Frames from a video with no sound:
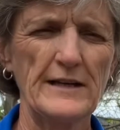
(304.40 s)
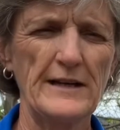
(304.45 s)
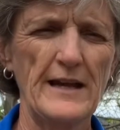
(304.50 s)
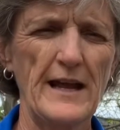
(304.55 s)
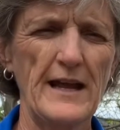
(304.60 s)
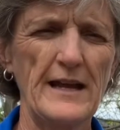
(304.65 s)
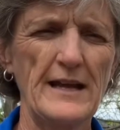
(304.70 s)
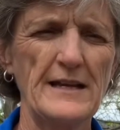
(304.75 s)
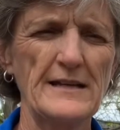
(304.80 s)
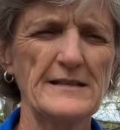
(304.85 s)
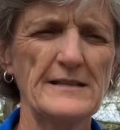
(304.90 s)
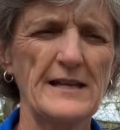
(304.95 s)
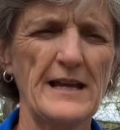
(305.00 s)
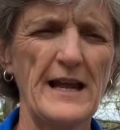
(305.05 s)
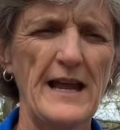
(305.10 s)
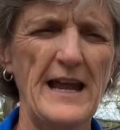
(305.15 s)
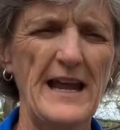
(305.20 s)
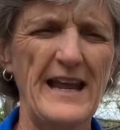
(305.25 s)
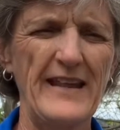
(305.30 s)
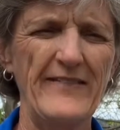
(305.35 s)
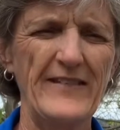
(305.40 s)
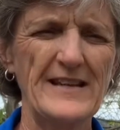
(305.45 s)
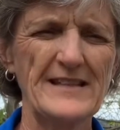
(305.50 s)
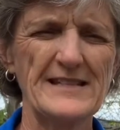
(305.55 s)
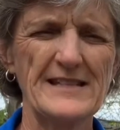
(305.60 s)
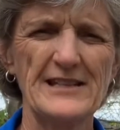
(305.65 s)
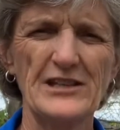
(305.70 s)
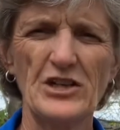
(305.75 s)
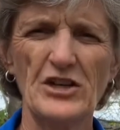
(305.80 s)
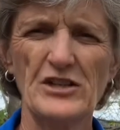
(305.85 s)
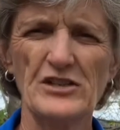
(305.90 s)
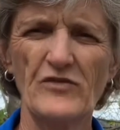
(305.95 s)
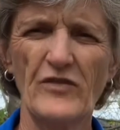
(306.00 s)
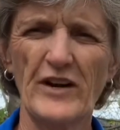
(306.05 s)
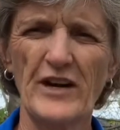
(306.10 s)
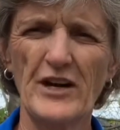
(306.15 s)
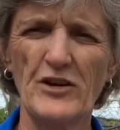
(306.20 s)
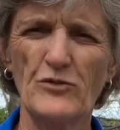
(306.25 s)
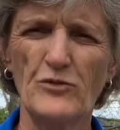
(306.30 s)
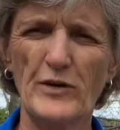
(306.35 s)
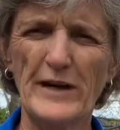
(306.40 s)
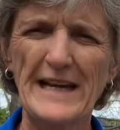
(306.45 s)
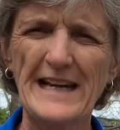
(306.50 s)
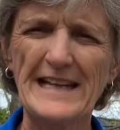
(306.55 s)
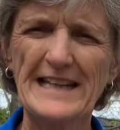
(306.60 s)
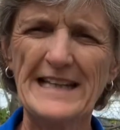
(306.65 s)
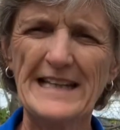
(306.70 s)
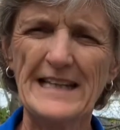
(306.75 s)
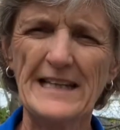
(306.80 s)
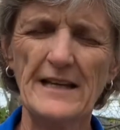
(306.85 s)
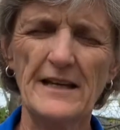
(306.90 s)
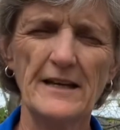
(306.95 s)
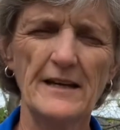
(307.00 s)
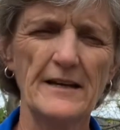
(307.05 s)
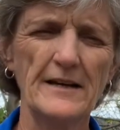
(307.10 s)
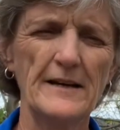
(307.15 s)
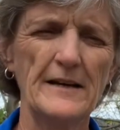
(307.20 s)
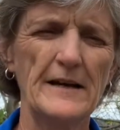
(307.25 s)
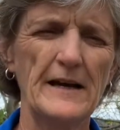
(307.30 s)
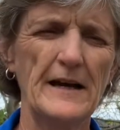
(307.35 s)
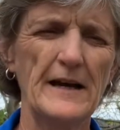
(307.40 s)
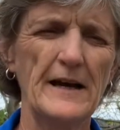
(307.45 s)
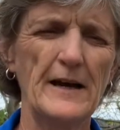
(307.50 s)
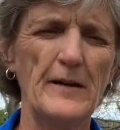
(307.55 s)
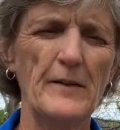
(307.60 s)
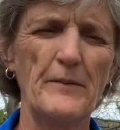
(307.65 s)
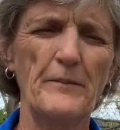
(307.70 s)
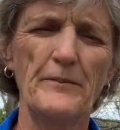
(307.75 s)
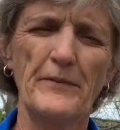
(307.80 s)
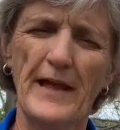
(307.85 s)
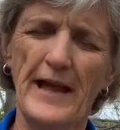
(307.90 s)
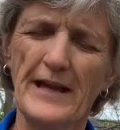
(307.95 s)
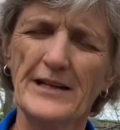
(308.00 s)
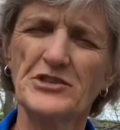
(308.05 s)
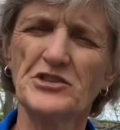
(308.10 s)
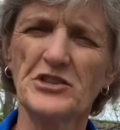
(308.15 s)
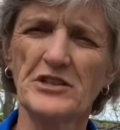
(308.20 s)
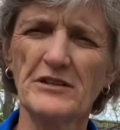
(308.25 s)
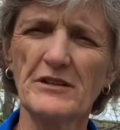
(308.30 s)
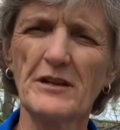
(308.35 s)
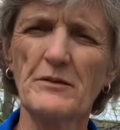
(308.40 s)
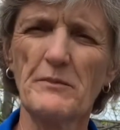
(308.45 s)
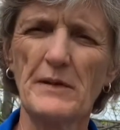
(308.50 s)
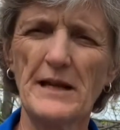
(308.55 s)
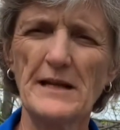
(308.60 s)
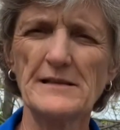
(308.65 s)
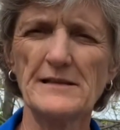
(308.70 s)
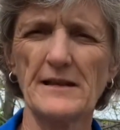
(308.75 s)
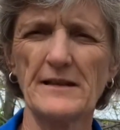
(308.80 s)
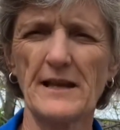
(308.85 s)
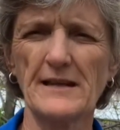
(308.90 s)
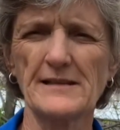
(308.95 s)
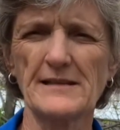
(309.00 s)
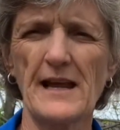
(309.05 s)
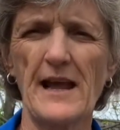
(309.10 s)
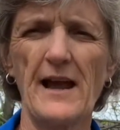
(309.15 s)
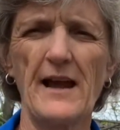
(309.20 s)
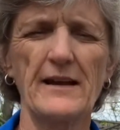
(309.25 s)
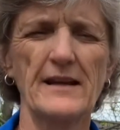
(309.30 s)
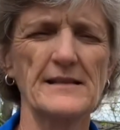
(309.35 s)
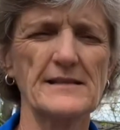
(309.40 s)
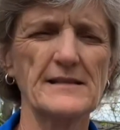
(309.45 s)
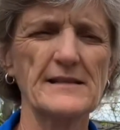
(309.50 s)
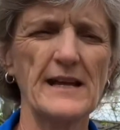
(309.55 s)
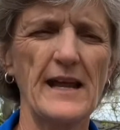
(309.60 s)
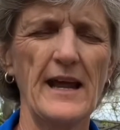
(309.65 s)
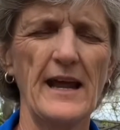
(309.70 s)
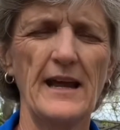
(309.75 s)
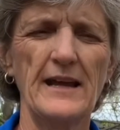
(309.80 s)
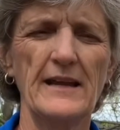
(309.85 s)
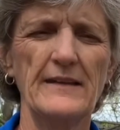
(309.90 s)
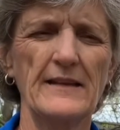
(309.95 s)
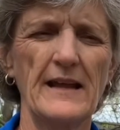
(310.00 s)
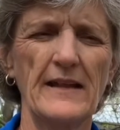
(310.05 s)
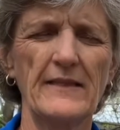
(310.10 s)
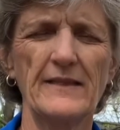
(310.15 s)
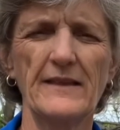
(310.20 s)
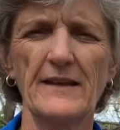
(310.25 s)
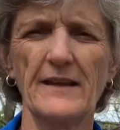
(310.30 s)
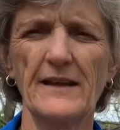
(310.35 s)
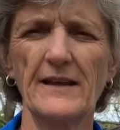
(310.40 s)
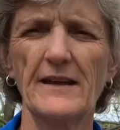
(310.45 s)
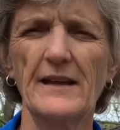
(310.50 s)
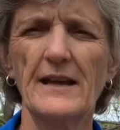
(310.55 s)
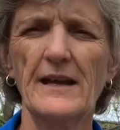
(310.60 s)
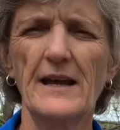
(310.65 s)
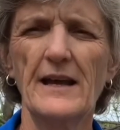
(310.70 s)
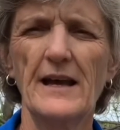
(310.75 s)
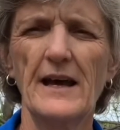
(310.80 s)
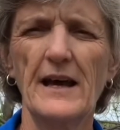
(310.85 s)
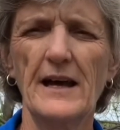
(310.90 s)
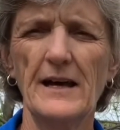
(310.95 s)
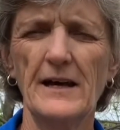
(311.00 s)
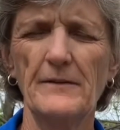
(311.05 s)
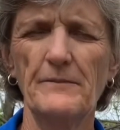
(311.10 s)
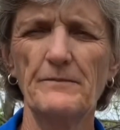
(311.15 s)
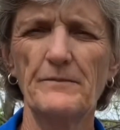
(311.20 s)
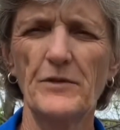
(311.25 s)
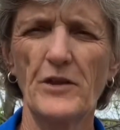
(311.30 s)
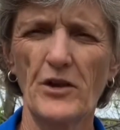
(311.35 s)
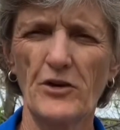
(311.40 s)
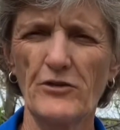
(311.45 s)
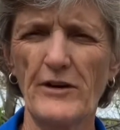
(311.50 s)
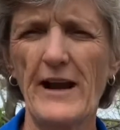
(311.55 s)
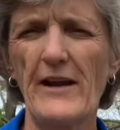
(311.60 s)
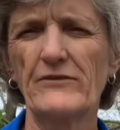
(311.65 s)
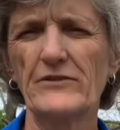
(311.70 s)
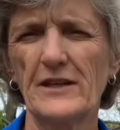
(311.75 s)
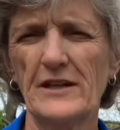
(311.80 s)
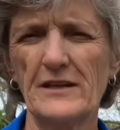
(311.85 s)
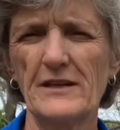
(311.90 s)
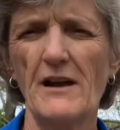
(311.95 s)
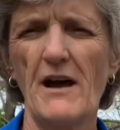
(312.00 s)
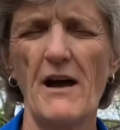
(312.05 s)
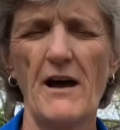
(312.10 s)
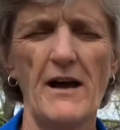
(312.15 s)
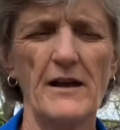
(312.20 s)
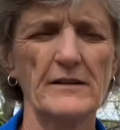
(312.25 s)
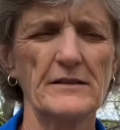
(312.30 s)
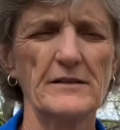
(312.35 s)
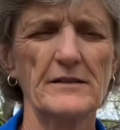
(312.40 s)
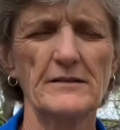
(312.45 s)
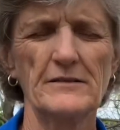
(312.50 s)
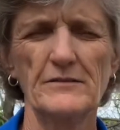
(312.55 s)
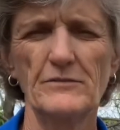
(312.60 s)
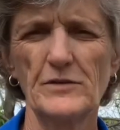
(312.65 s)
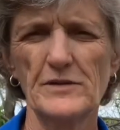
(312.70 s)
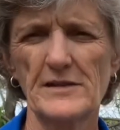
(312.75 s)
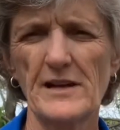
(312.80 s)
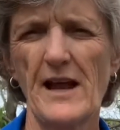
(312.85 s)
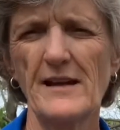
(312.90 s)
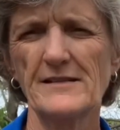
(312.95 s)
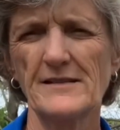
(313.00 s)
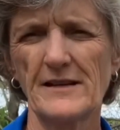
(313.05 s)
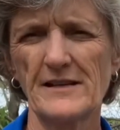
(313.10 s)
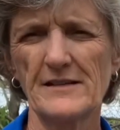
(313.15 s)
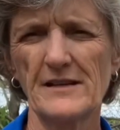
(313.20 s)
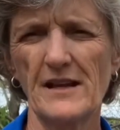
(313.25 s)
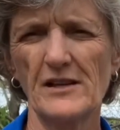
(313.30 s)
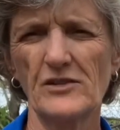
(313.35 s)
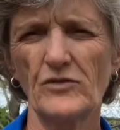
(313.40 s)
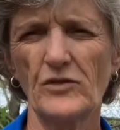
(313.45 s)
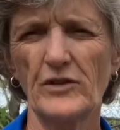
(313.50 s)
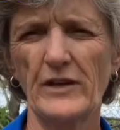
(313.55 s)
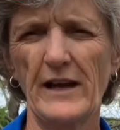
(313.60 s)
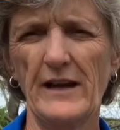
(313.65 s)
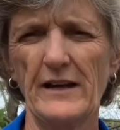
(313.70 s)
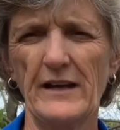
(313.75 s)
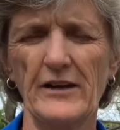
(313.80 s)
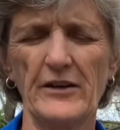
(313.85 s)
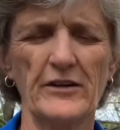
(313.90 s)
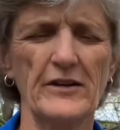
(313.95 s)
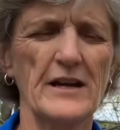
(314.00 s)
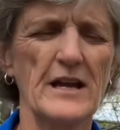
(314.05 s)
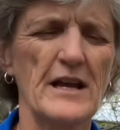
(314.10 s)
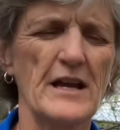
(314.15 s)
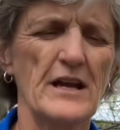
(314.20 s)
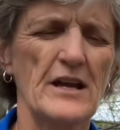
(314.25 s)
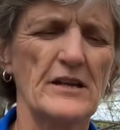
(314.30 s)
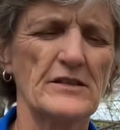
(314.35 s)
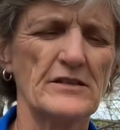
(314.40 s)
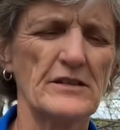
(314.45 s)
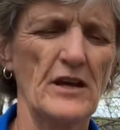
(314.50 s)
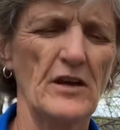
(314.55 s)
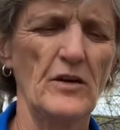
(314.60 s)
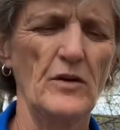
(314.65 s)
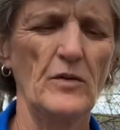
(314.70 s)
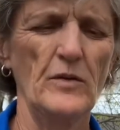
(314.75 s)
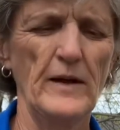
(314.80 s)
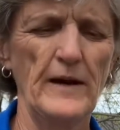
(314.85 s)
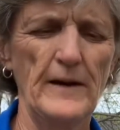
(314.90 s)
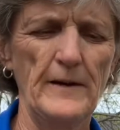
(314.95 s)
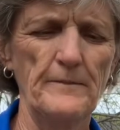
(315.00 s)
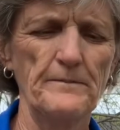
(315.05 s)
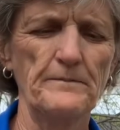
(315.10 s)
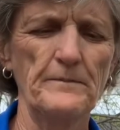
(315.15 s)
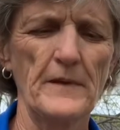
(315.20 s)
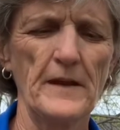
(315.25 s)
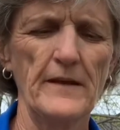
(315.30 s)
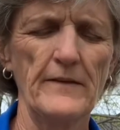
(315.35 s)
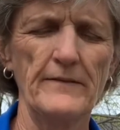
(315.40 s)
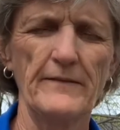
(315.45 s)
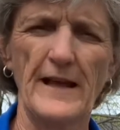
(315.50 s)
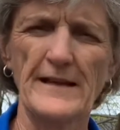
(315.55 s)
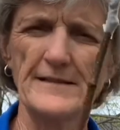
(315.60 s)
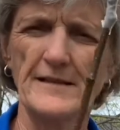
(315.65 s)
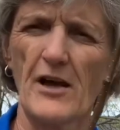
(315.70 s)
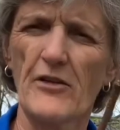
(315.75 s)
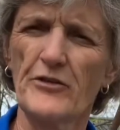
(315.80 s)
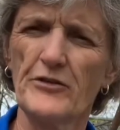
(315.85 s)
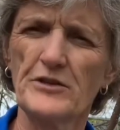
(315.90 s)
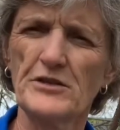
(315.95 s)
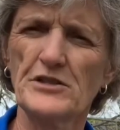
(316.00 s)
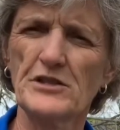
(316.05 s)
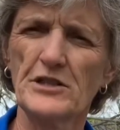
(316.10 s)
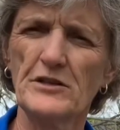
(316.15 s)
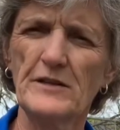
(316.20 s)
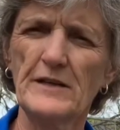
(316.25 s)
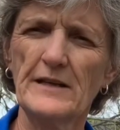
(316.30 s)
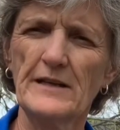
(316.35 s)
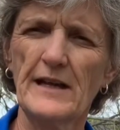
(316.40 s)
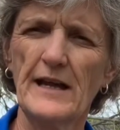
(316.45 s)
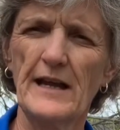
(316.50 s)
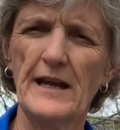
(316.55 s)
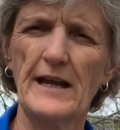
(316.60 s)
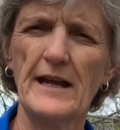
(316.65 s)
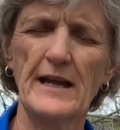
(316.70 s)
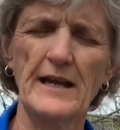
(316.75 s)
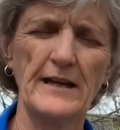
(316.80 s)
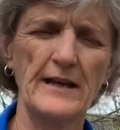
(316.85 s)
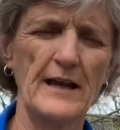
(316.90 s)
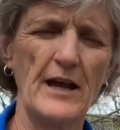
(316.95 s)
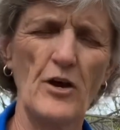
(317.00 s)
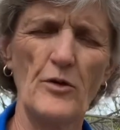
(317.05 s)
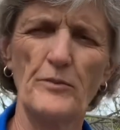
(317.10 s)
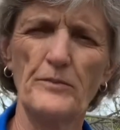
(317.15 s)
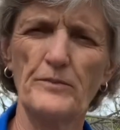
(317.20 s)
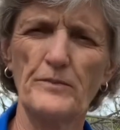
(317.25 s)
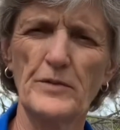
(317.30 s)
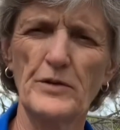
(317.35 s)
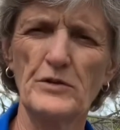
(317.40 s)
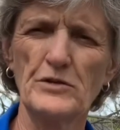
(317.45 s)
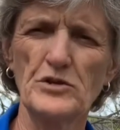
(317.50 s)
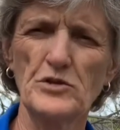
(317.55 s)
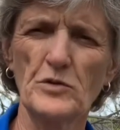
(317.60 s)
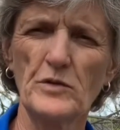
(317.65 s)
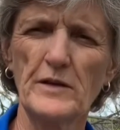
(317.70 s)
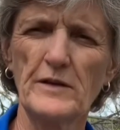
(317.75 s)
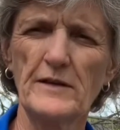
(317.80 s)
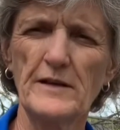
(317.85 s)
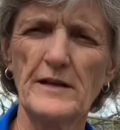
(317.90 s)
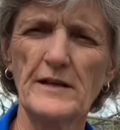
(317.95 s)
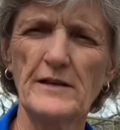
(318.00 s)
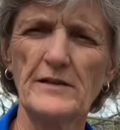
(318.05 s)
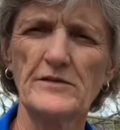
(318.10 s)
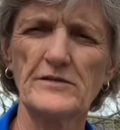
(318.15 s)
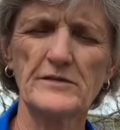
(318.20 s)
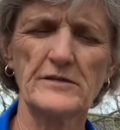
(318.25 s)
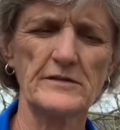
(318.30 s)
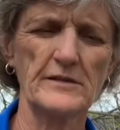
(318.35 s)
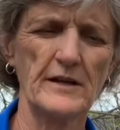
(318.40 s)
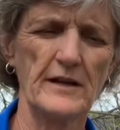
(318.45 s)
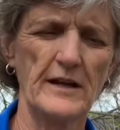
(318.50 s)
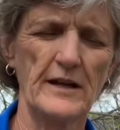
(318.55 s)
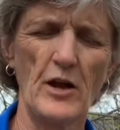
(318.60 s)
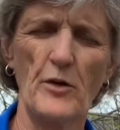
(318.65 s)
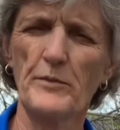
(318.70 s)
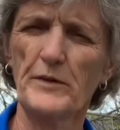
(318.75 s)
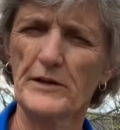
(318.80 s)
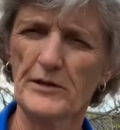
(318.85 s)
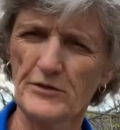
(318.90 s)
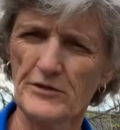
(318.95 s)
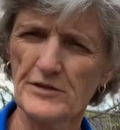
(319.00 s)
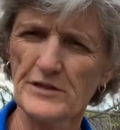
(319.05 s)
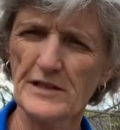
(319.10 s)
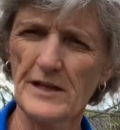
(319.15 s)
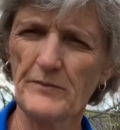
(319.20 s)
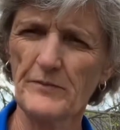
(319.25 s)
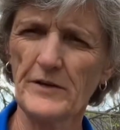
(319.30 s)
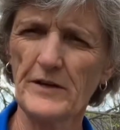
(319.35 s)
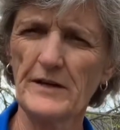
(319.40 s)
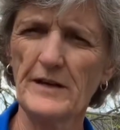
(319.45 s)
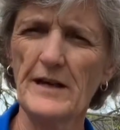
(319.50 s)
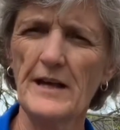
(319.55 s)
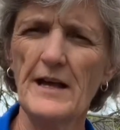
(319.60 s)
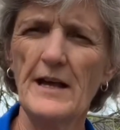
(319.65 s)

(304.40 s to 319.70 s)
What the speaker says: days, and this looks very wrinkly, that generally means that the scion is dead and that the graft was not successful down here. So that's all there is to it, and I hope you enjoyed this and hope you learned something.